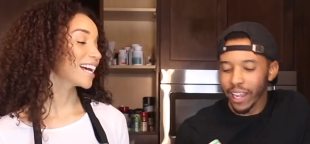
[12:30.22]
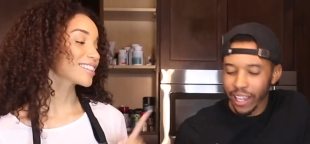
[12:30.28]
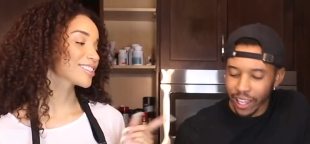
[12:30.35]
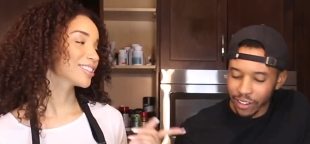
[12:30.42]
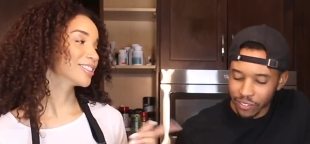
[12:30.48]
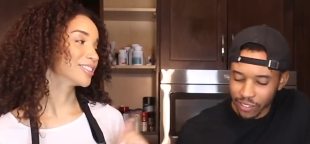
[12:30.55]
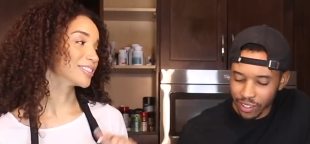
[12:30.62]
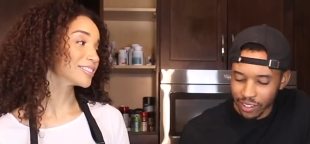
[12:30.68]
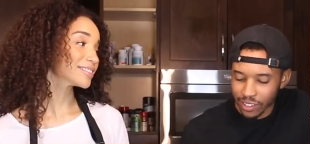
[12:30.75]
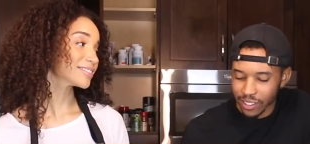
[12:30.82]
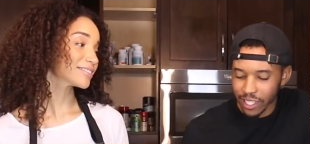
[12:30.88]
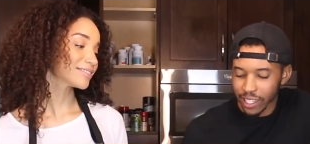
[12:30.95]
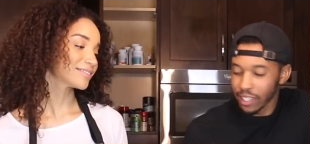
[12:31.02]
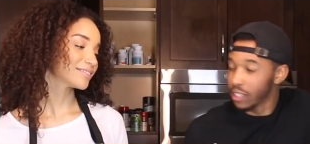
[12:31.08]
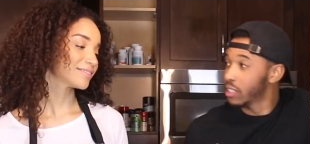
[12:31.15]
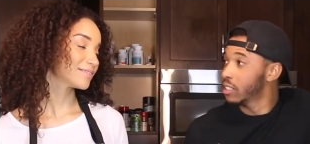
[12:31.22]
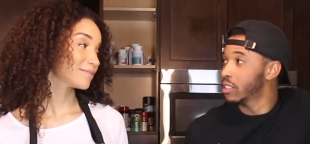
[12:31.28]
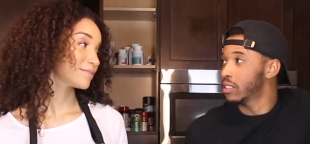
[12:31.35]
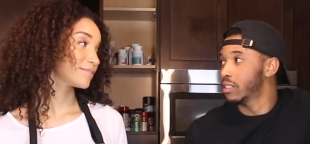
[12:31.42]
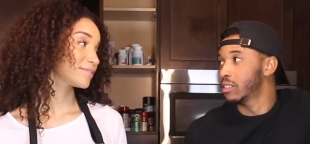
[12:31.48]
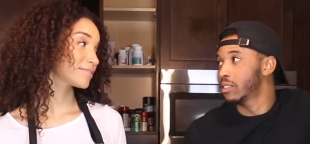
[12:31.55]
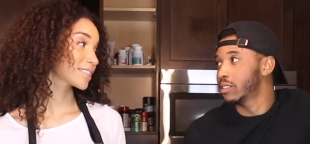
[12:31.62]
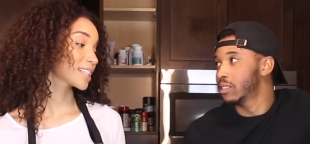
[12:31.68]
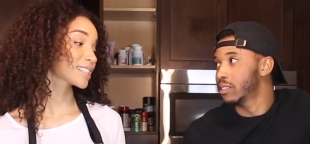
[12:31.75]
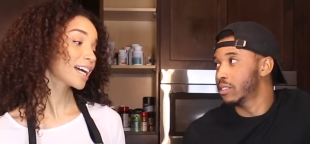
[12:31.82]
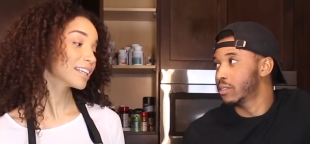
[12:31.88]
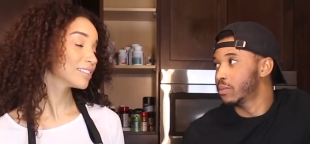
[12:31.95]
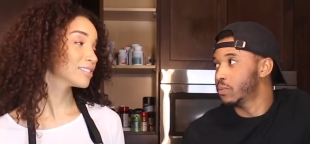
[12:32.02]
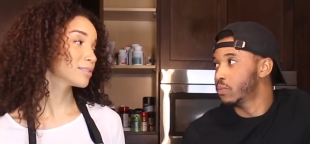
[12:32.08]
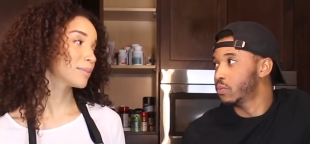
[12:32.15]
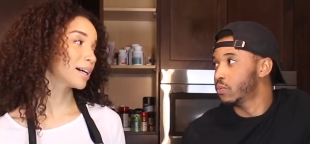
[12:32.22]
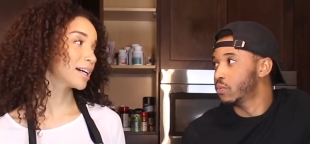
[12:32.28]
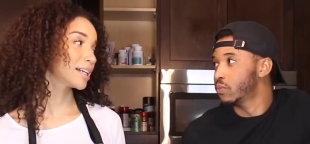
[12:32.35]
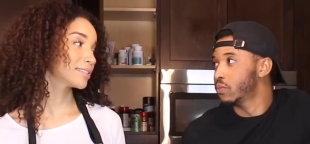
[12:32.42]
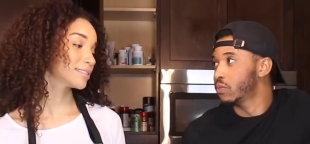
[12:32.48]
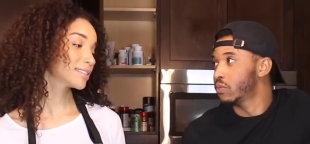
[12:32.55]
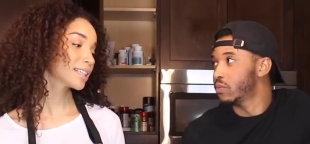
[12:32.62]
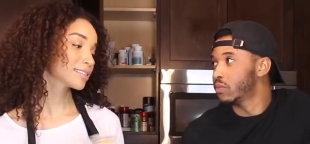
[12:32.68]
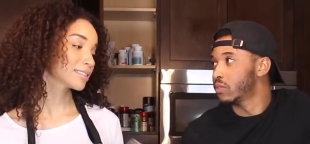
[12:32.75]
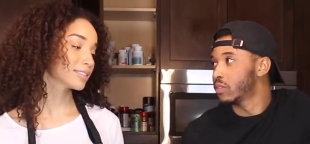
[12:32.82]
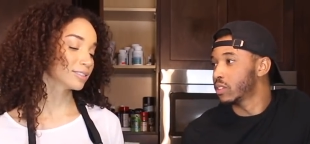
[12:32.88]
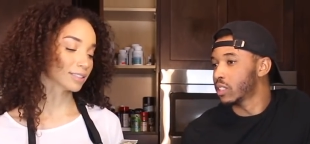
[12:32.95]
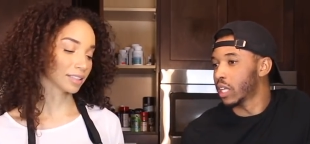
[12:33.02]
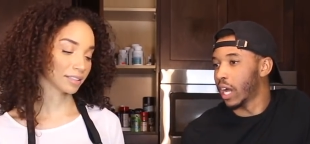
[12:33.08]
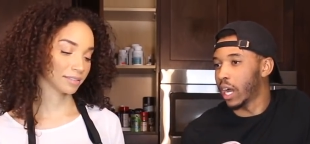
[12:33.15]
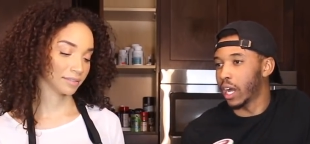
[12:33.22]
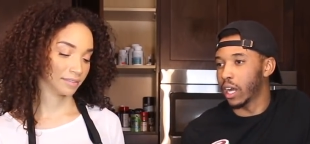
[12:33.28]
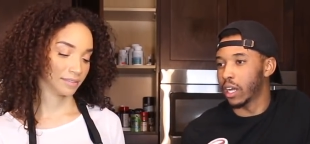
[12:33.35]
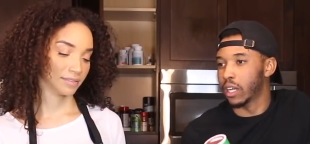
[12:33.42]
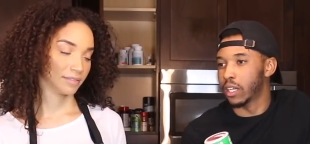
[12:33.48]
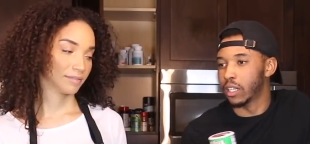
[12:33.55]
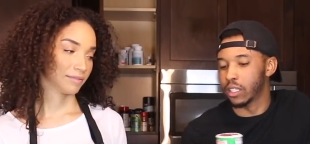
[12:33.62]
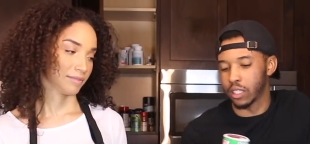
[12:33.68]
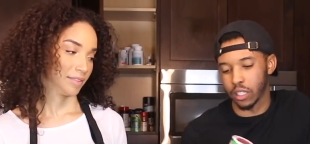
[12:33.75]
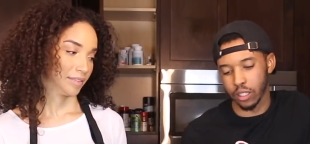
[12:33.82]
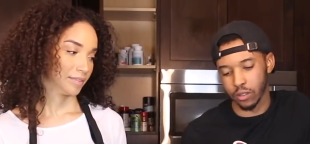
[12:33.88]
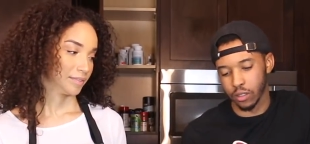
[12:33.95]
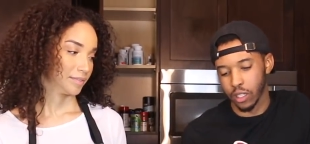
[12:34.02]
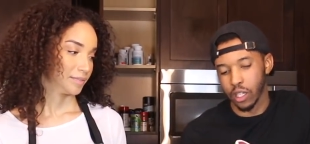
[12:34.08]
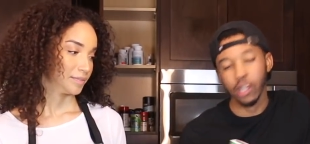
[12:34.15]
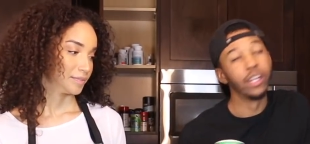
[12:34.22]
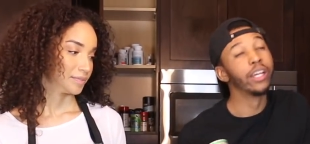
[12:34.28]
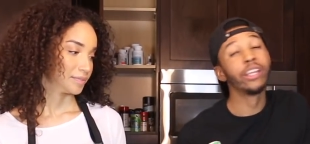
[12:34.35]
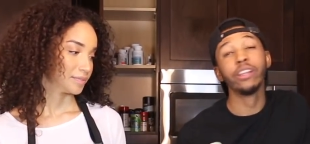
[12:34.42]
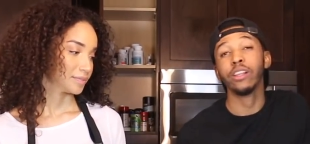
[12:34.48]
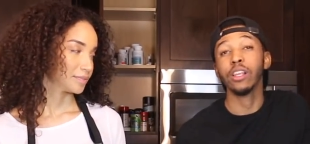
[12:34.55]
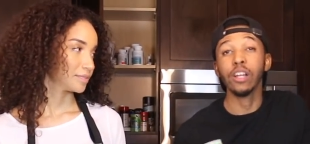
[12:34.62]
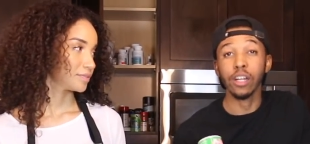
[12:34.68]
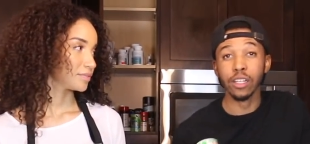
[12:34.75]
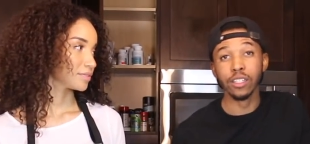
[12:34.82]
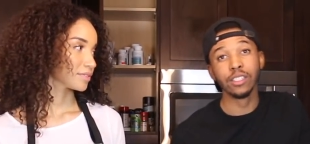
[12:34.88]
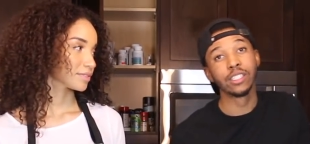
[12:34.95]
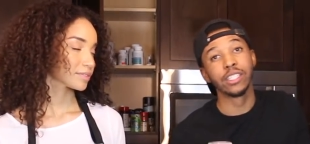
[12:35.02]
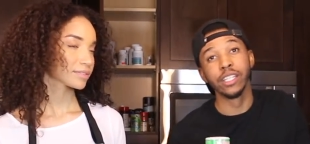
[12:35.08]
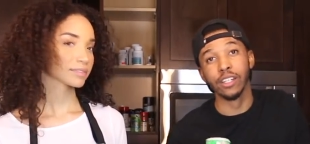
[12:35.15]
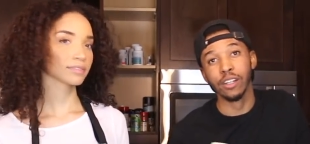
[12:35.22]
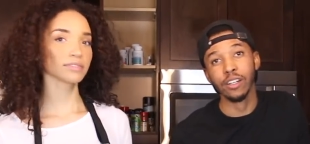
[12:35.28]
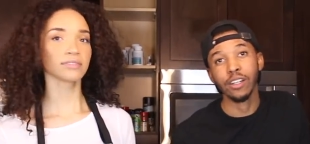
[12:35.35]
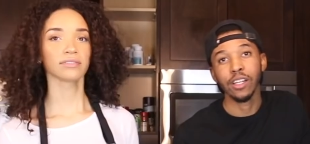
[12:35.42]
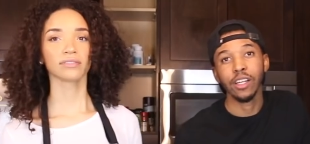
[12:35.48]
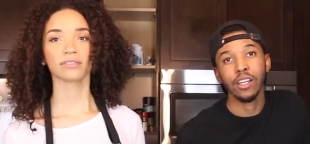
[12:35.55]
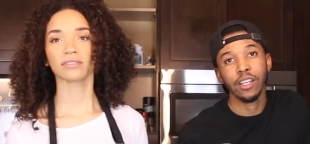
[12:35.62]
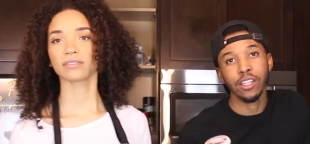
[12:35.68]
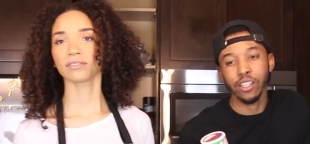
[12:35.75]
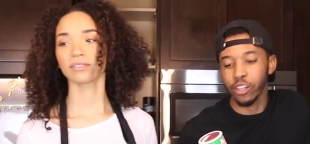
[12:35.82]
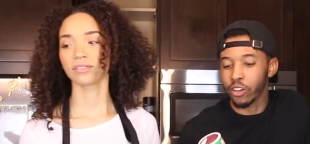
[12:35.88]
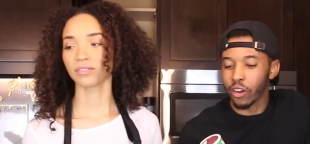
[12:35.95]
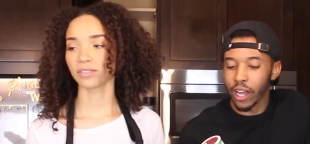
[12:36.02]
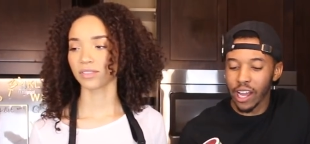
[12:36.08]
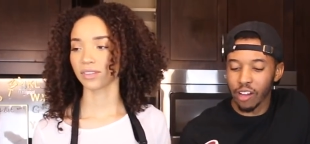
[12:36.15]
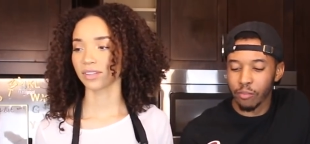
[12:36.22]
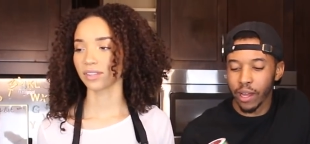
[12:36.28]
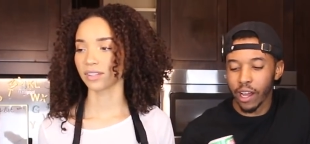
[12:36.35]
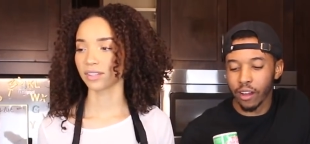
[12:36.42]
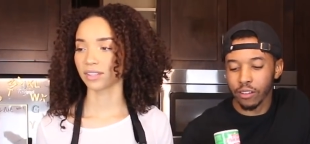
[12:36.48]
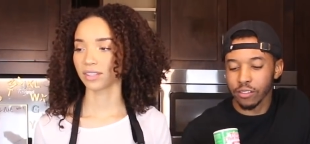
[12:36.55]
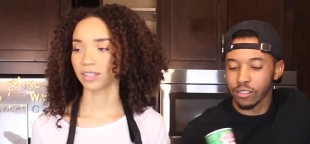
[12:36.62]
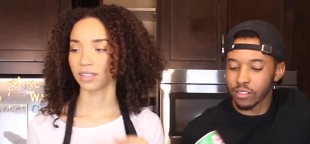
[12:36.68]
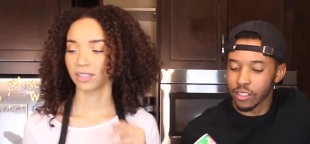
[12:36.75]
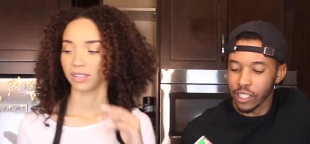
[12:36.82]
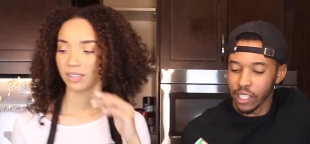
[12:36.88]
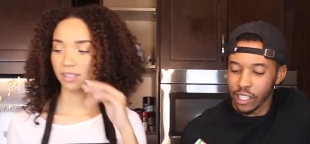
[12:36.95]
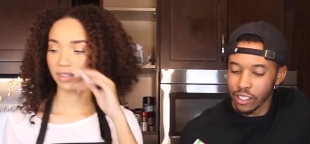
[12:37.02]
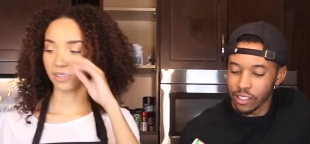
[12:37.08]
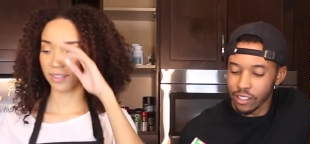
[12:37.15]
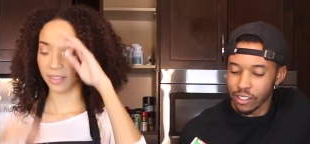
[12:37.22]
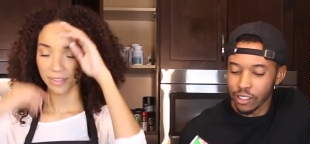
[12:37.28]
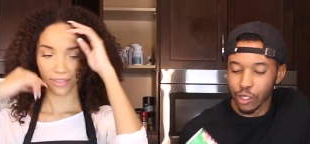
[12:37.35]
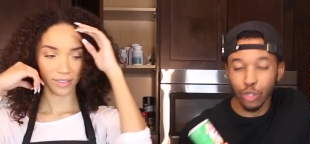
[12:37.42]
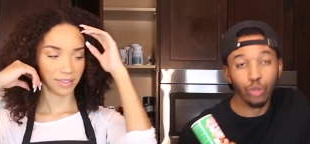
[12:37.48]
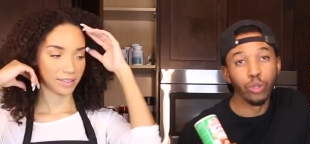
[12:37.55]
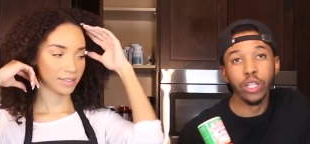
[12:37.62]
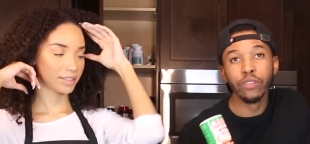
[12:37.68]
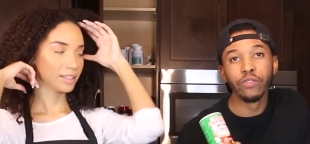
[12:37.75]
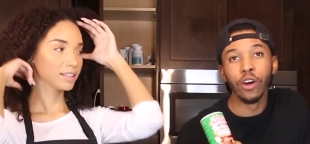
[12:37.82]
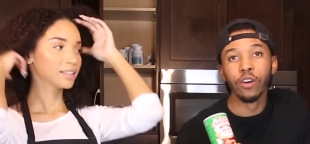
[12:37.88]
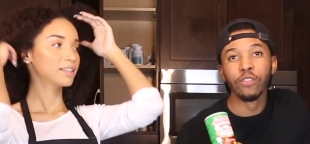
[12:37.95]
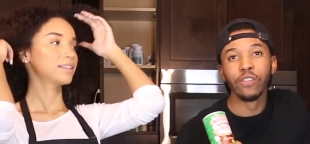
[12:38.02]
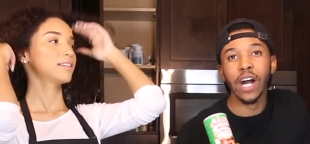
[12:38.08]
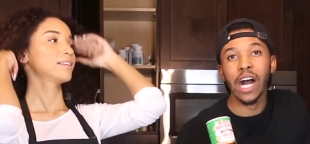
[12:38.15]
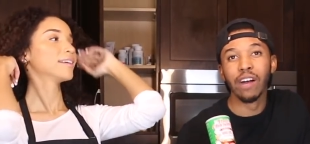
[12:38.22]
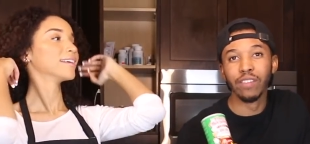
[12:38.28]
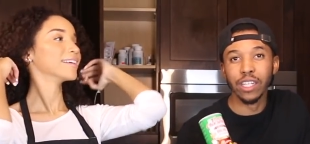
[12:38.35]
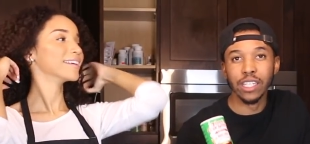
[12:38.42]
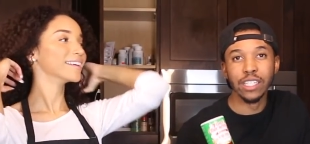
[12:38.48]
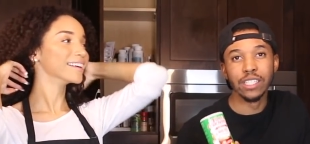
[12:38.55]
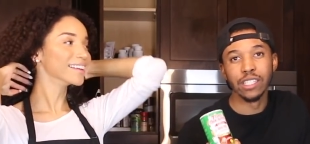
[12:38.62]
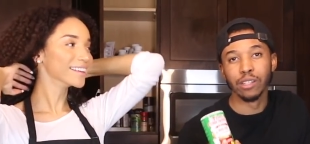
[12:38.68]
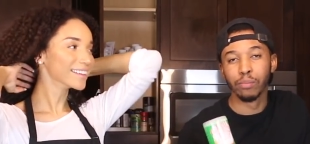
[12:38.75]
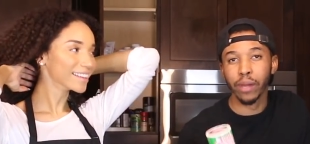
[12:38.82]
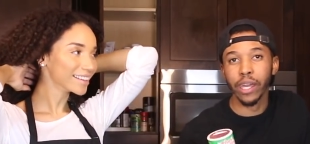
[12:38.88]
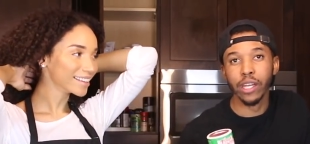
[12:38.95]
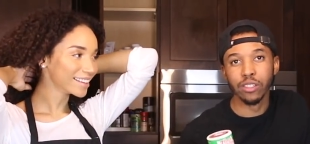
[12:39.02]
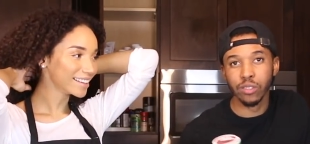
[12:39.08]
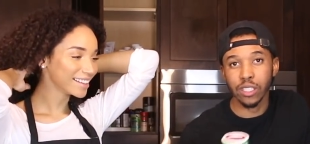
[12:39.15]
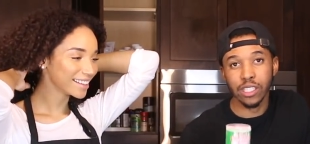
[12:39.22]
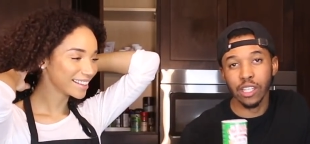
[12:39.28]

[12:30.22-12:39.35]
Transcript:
Speaker 1: That's if, new. The, Cause I use mine. That's a new one.
Speaker 2: Uh-oh. It look still. You gonna have about three, four, five of these in the pantry